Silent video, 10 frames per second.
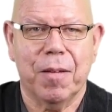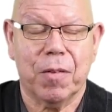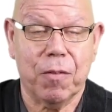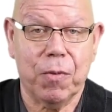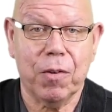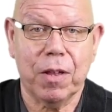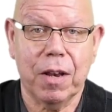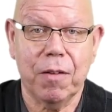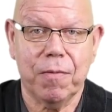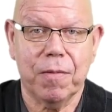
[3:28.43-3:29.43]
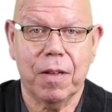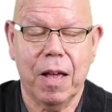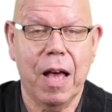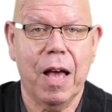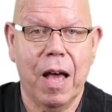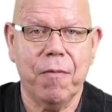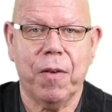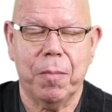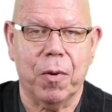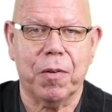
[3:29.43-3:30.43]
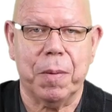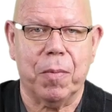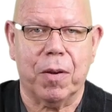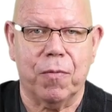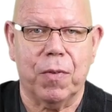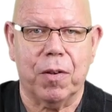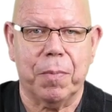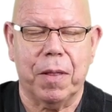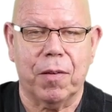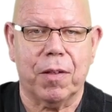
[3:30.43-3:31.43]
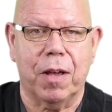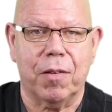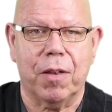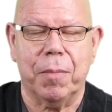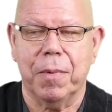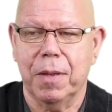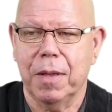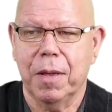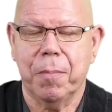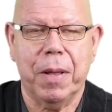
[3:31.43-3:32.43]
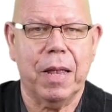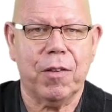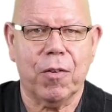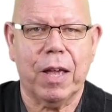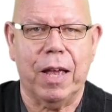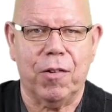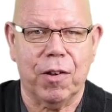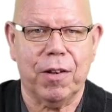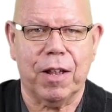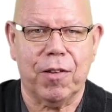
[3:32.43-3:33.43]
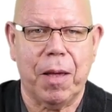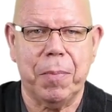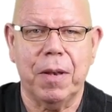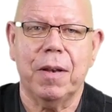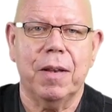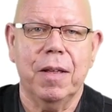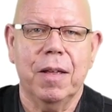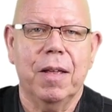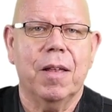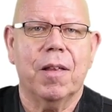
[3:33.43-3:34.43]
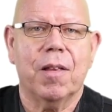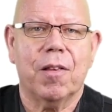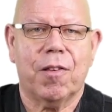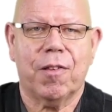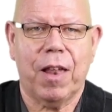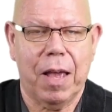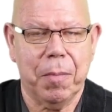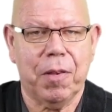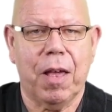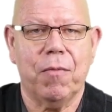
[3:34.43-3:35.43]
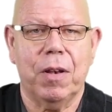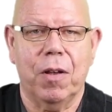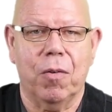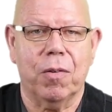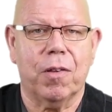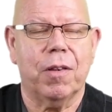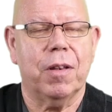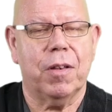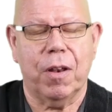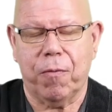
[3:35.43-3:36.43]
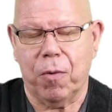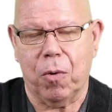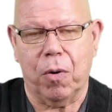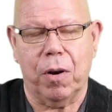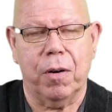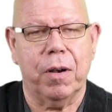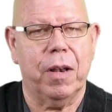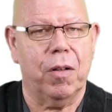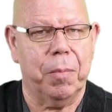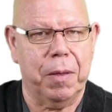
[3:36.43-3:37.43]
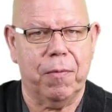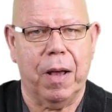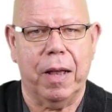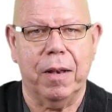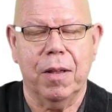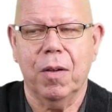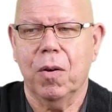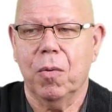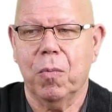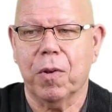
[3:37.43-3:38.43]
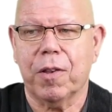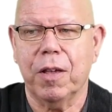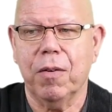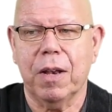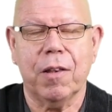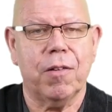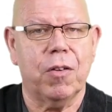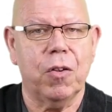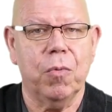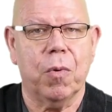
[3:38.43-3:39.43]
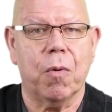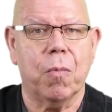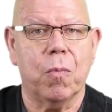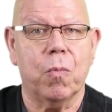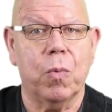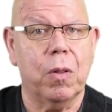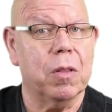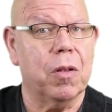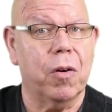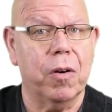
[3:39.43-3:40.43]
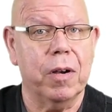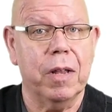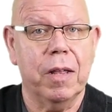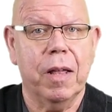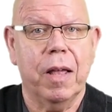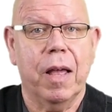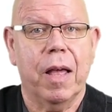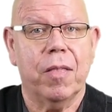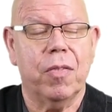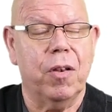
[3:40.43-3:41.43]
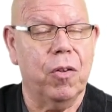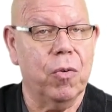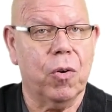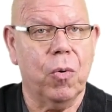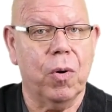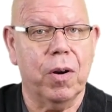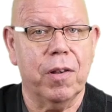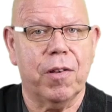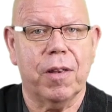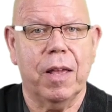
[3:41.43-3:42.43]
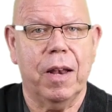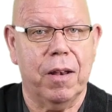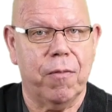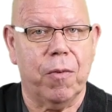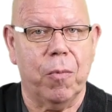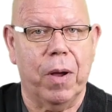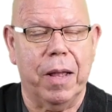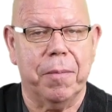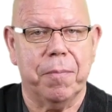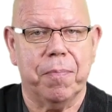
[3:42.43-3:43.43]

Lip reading: Confusing enough? I find most people are confused by this concept, but that's okay. Just accept it. Same 7 notes, different order, and you'll be fine. We'll see you at Lesson 2 where we'll learn the new chords in a different way.